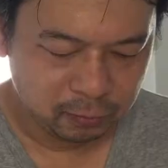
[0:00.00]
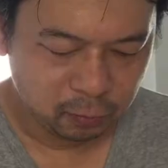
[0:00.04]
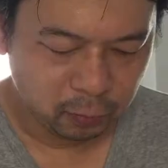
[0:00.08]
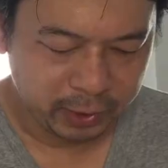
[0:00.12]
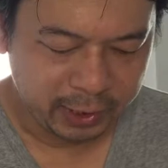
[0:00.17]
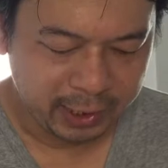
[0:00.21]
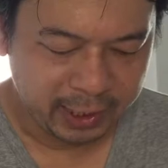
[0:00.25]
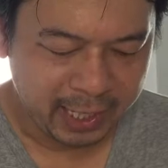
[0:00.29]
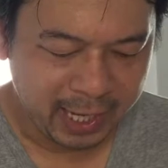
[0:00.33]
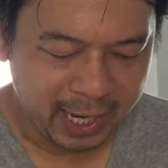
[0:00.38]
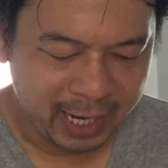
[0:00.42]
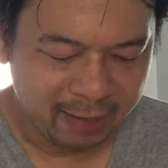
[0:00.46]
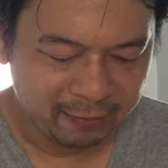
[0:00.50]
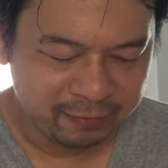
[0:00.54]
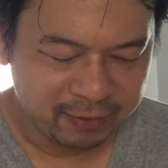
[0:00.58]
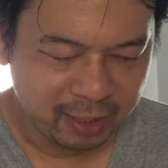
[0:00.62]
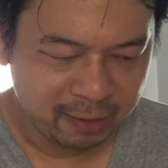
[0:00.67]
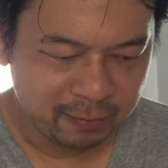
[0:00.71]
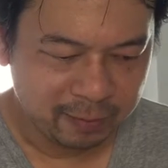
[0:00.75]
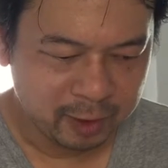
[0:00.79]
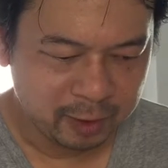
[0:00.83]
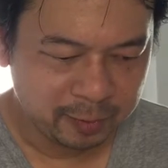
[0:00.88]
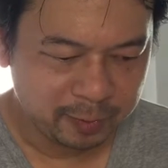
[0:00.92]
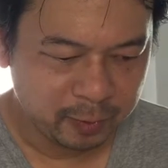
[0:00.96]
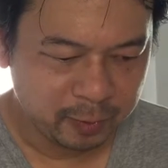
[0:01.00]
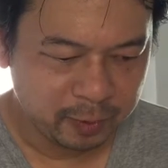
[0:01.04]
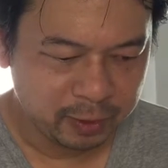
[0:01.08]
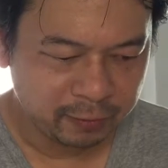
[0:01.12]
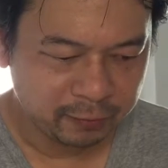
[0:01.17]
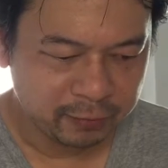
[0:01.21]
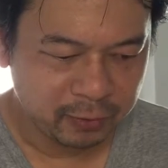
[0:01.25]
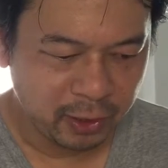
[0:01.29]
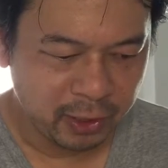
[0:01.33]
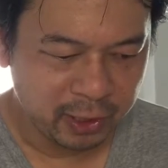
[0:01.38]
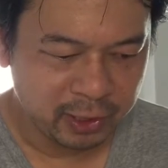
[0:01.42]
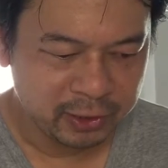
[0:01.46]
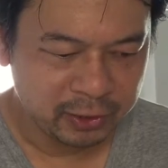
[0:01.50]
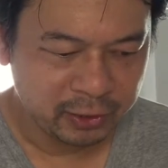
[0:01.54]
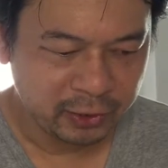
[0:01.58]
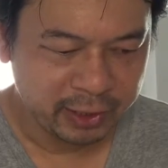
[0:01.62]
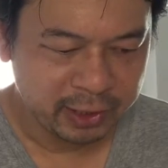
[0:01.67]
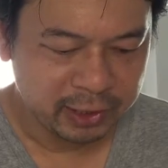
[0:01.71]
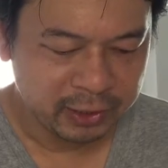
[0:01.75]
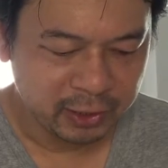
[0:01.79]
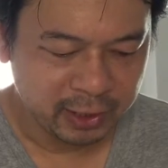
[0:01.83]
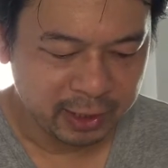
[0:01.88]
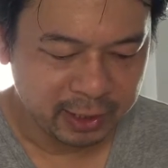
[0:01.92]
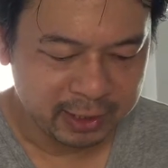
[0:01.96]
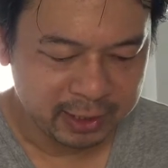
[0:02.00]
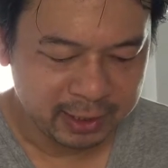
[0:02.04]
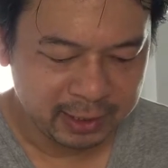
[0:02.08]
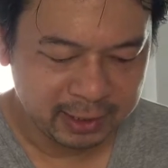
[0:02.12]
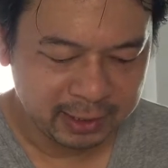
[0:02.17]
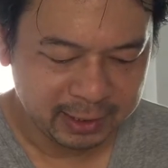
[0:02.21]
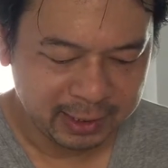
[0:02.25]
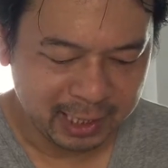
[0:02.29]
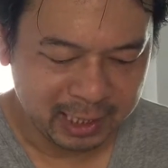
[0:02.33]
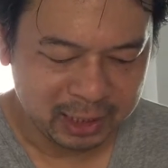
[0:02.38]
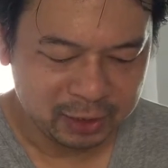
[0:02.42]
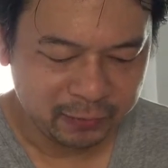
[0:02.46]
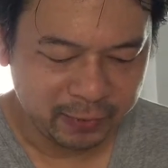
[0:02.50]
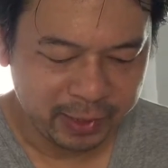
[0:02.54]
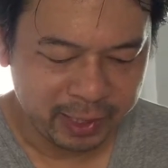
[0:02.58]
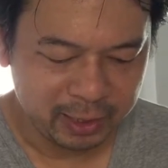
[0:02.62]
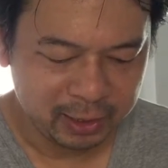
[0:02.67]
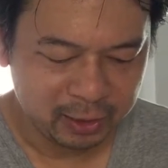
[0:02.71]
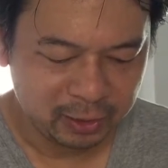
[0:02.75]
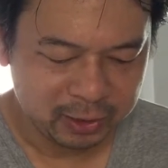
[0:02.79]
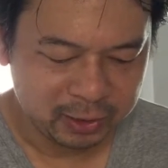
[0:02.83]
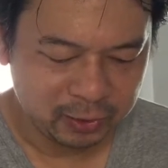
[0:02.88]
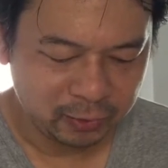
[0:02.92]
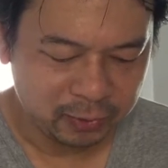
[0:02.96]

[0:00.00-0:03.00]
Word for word: one and a half tablespoon of dark soy sauce. That's why it looks so